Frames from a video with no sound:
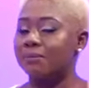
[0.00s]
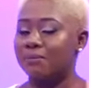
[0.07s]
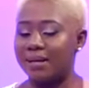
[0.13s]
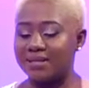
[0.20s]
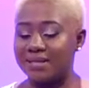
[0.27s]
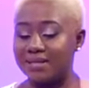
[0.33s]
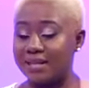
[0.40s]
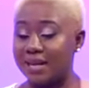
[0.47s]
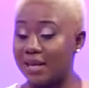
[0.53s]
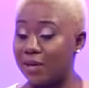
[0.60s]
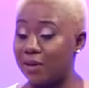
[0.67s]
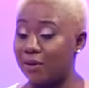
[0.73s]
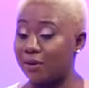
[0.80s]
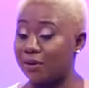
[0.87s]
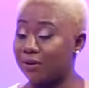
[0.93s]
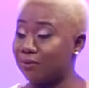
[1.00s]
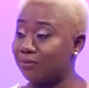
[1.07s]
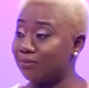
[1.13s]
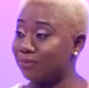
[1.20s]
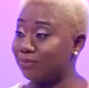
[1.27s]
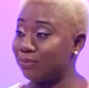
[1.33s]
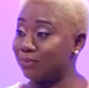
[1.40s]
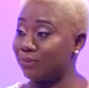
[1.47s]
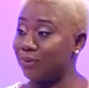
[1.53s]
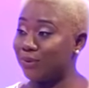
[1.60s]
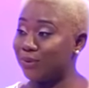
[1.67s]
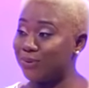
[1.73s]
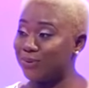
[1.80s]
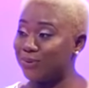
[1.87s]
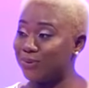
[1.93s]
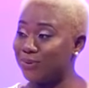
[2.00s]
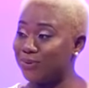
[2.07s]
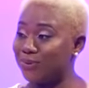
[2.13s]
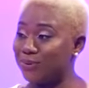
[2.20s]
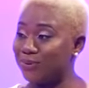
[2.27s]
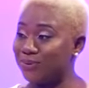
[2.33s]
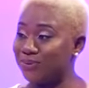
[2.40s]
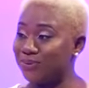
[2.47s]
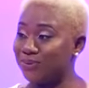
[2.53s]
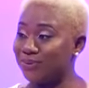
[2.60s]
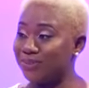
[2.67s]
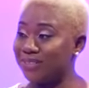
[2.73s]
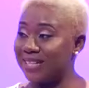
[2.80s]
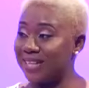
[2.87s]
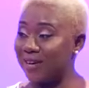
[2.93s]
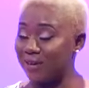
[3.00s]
My sister-in-law goes to the